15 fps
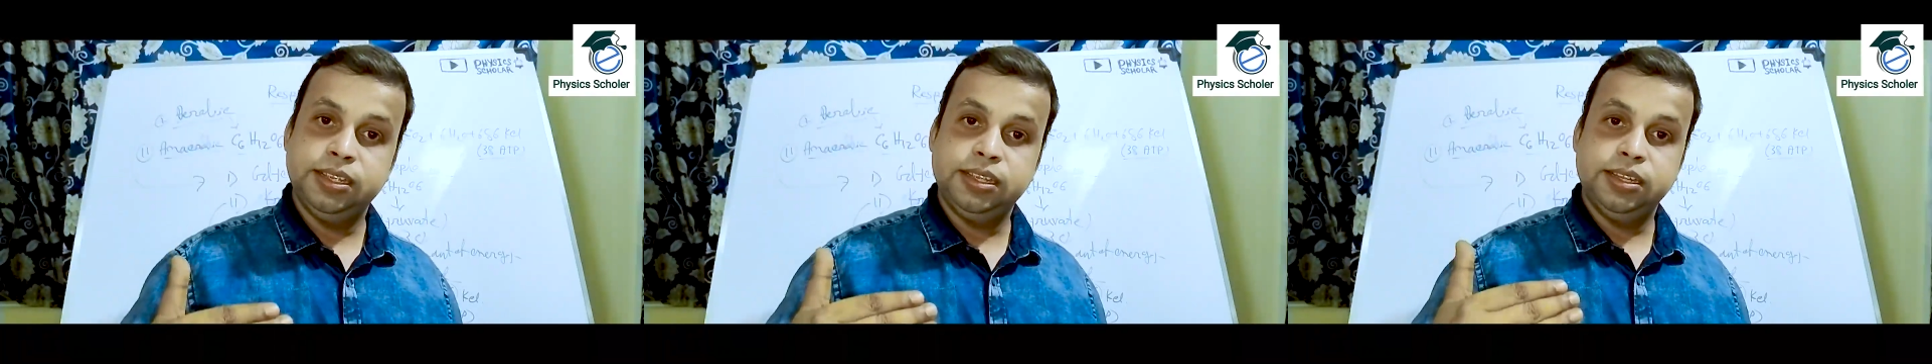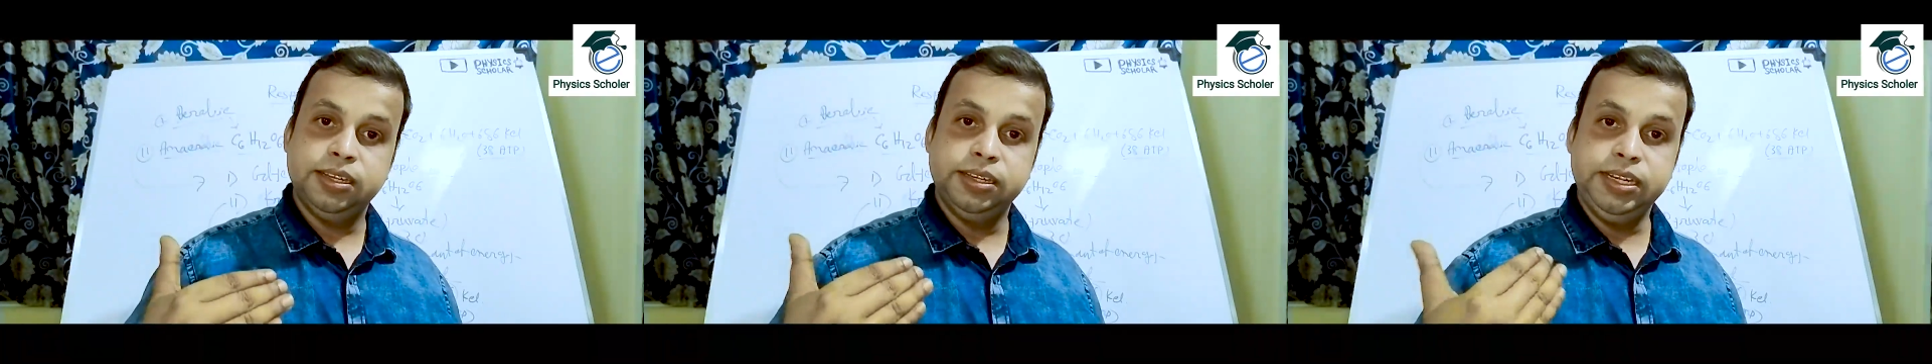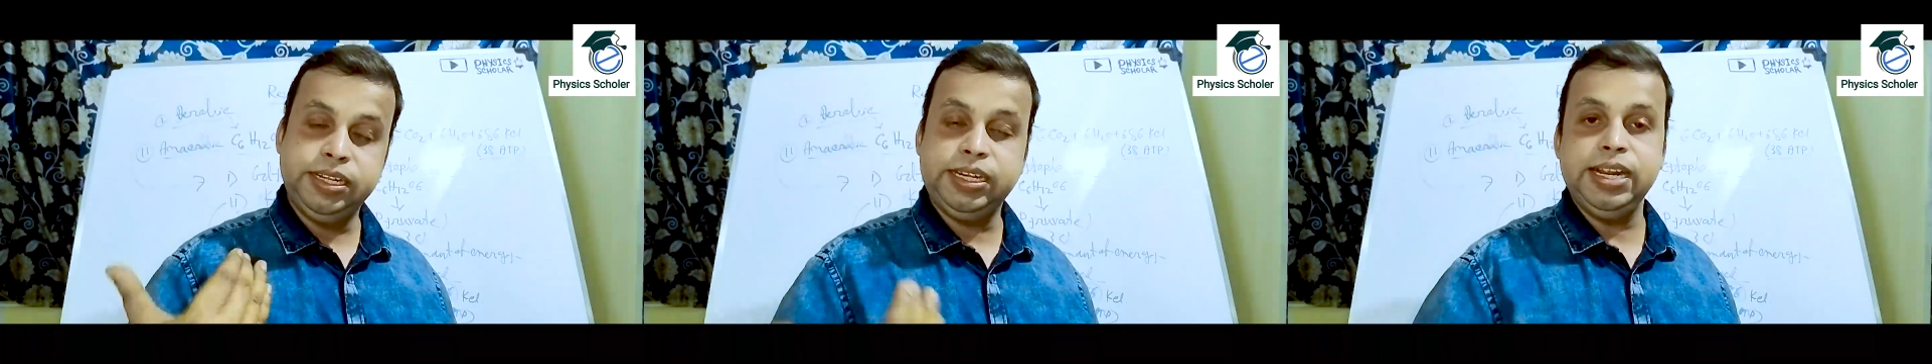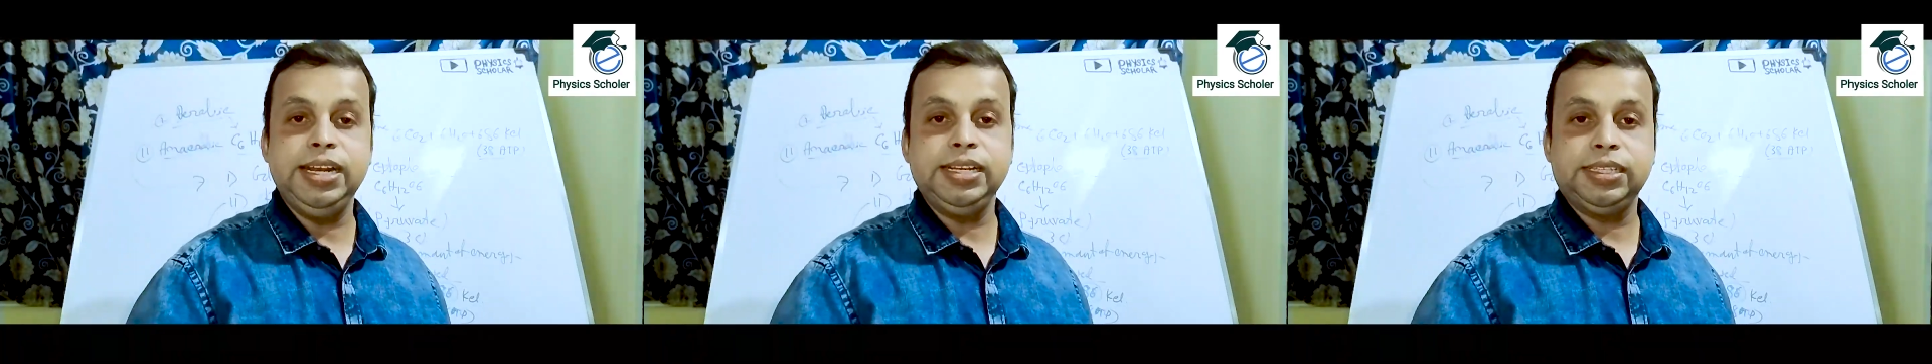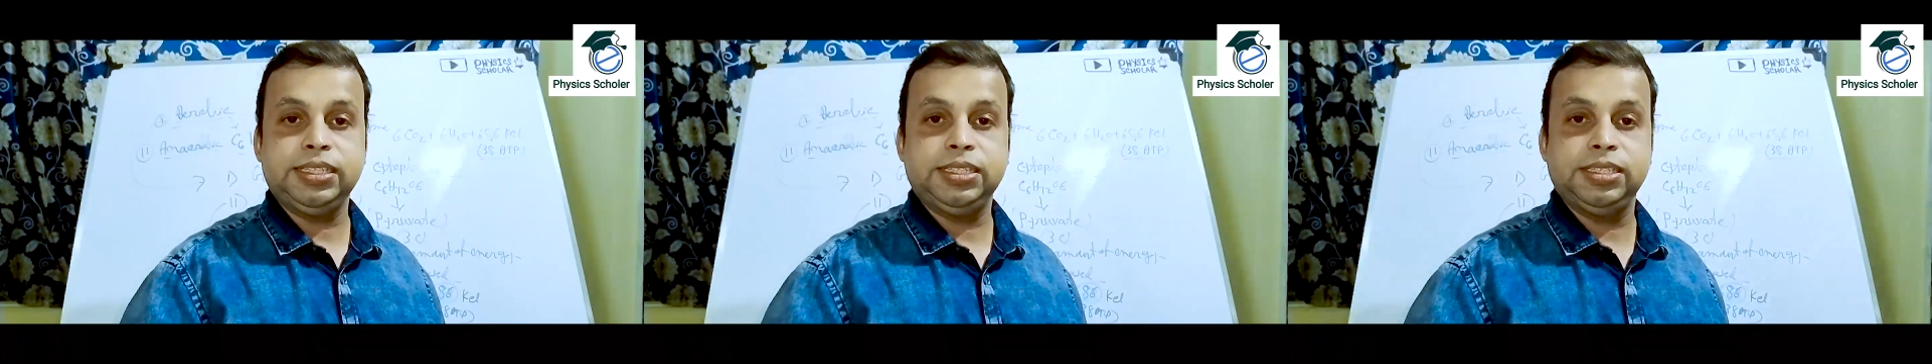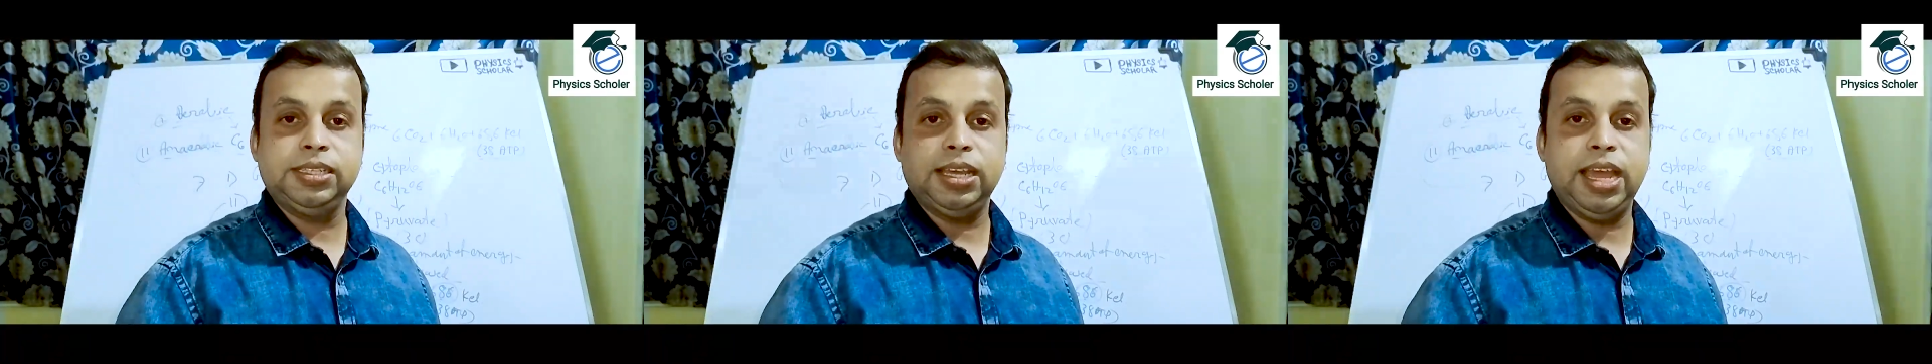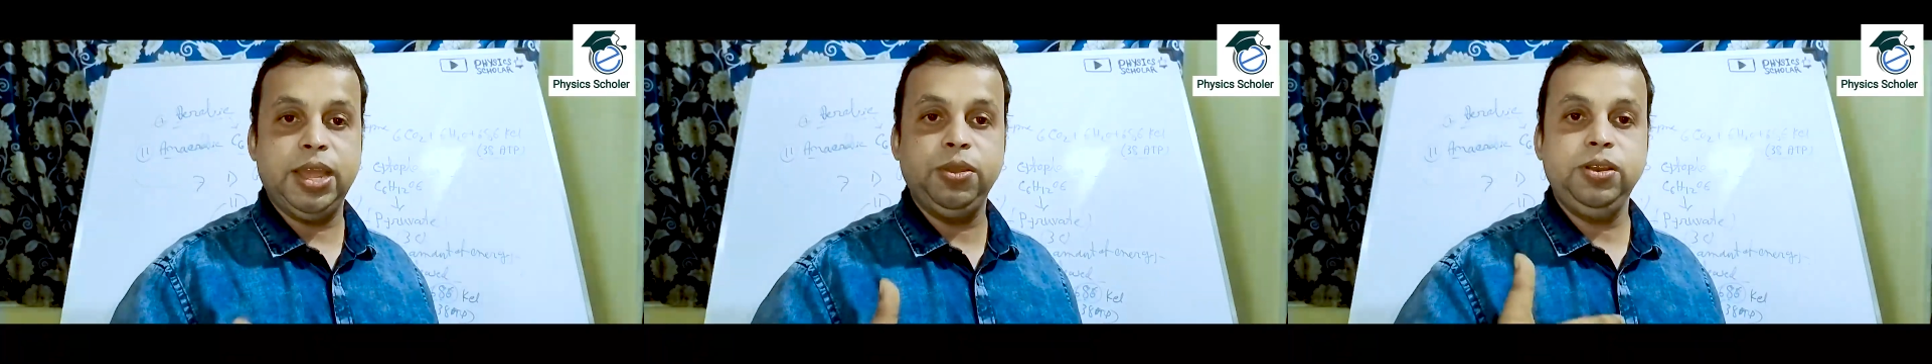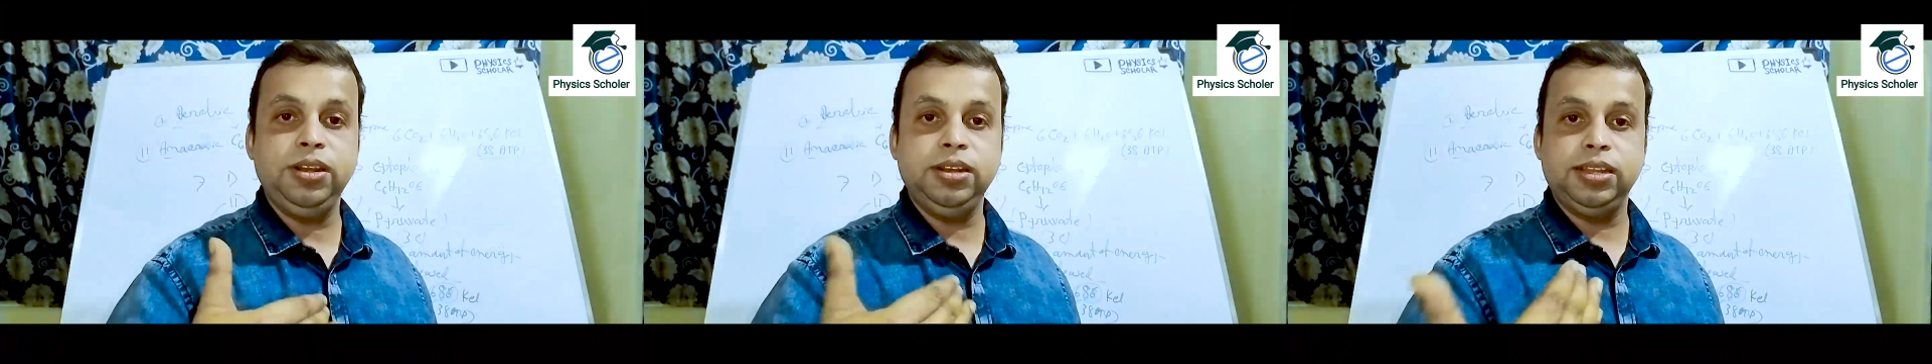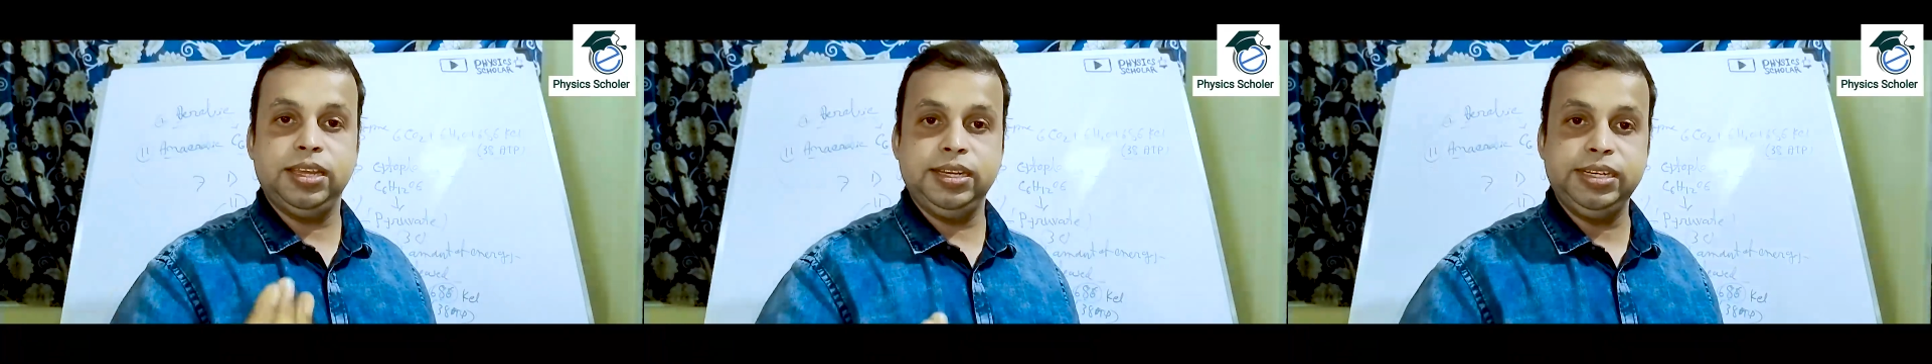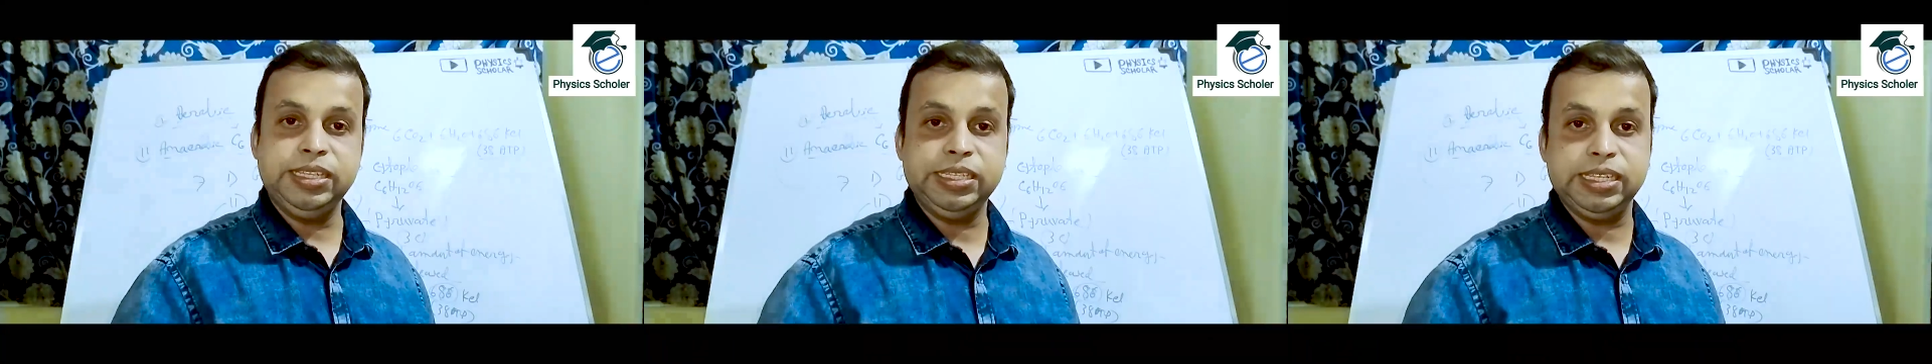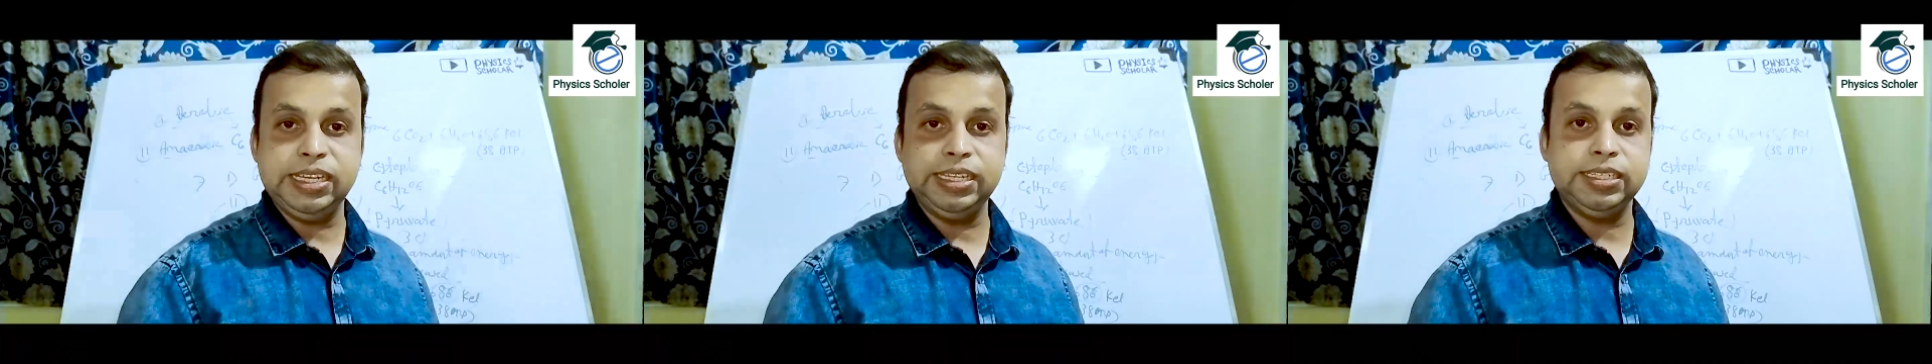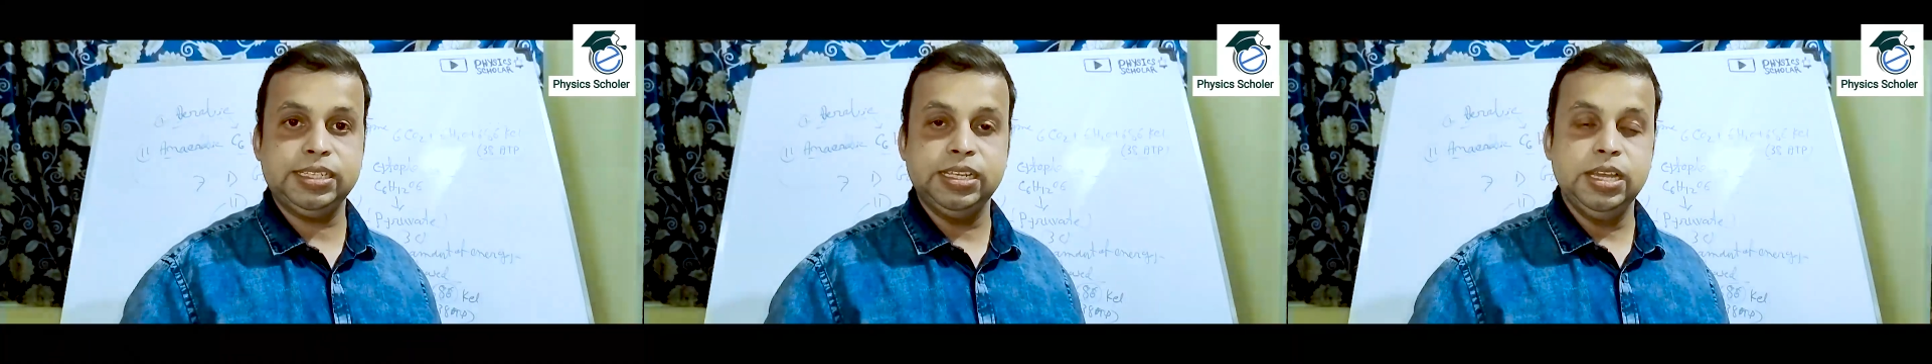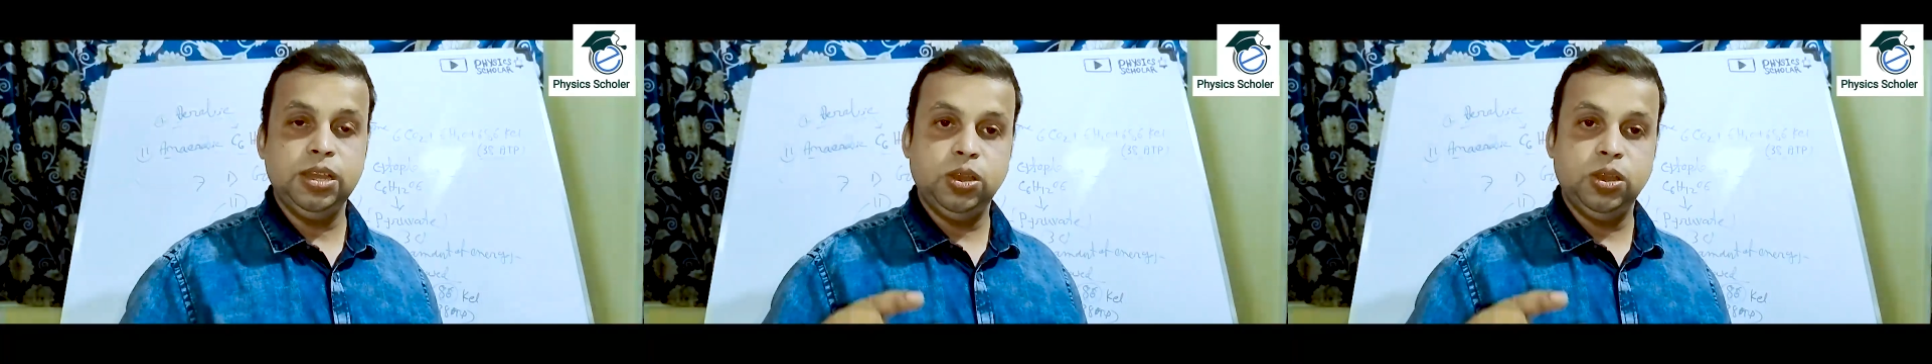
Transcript: details I will discuss